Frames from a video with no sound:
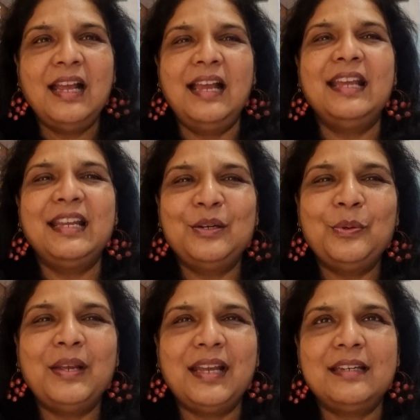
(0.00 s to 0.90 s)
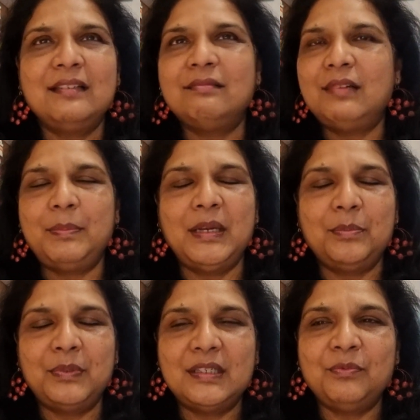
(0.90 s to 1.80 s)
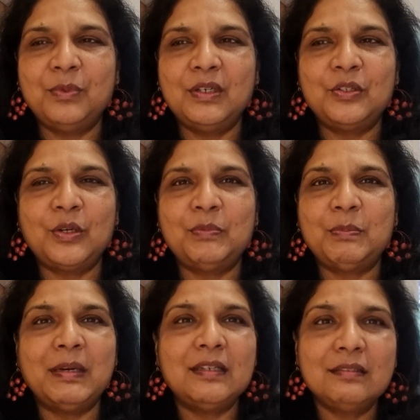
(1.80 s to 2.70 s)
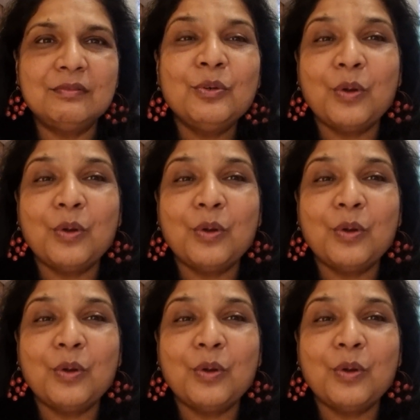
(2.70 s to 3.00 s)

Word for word: I can look at coming up with some workshops but no